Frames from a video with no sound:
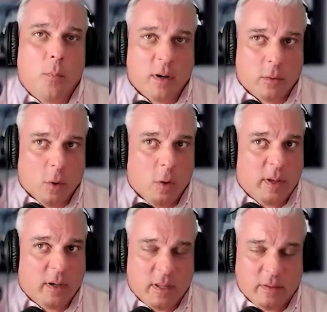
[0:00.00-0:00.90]
open
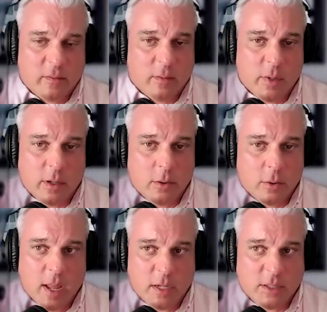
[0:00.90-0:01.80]
enrollment tends to be
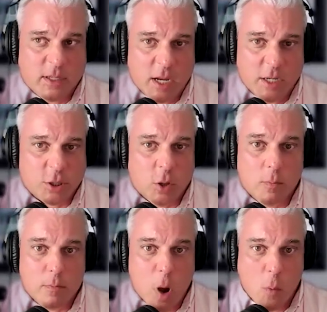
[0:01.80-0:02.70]
your educational
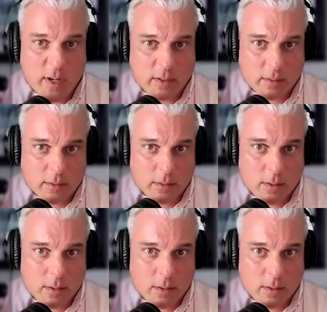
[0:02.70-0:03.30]
moment,